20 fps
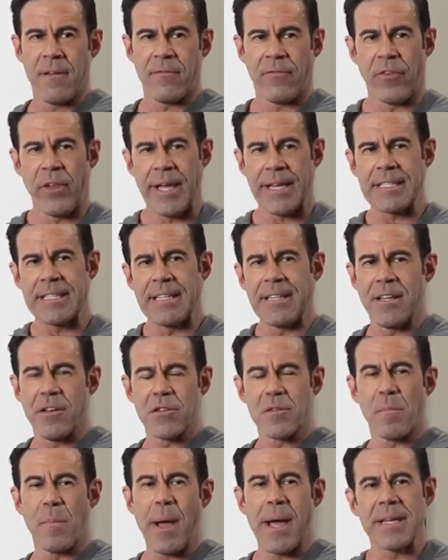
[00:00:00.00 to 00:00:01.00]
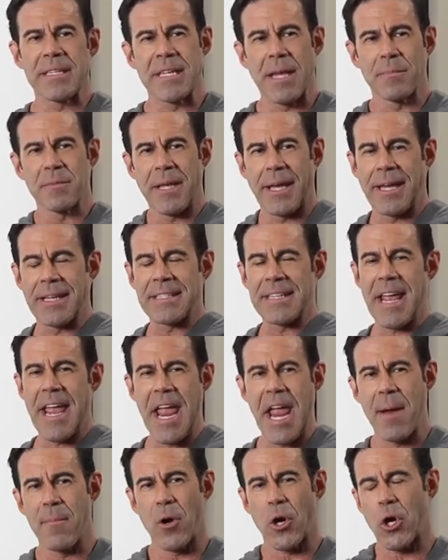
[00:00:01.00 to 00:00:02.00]
Flexing those biceps like it's a
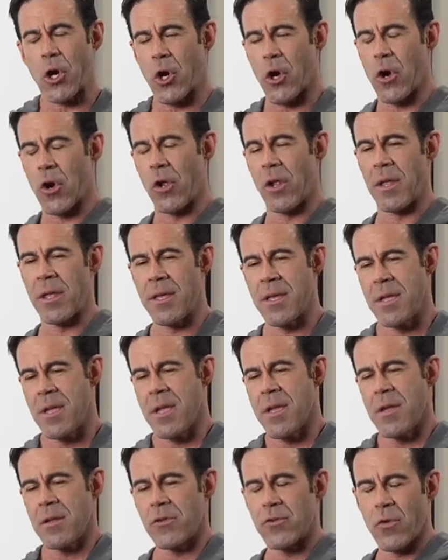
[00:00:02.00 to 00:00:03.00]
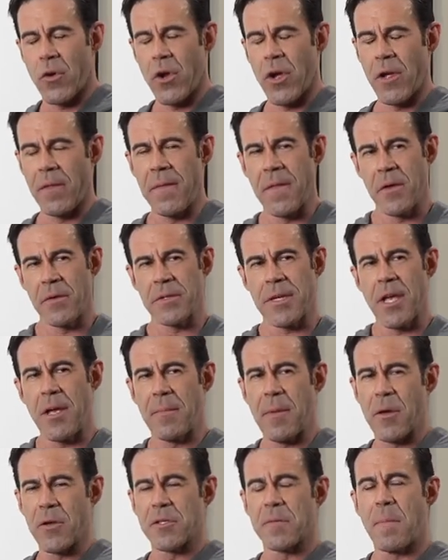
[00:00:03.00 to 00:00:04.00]
hammer curl. Drawing those
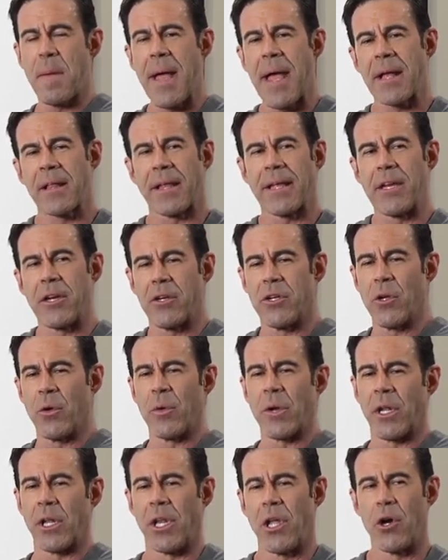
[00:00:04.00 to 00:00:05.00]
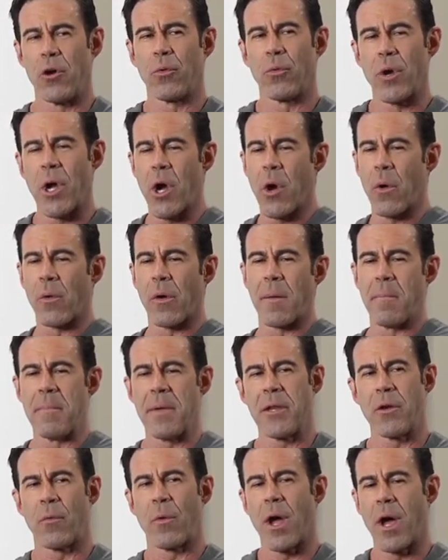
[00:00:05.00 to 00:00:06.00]
elbows back like you're doing a low row or a
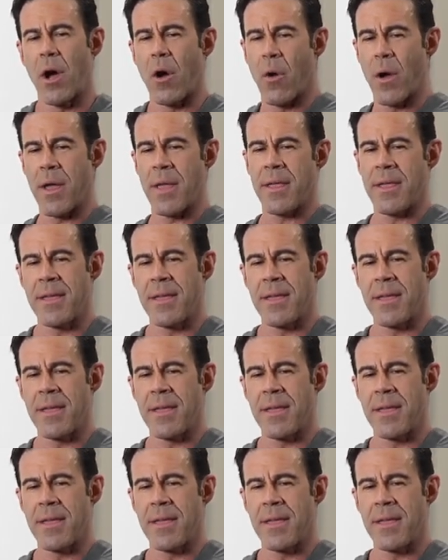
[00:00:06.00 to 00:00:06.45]
mid row.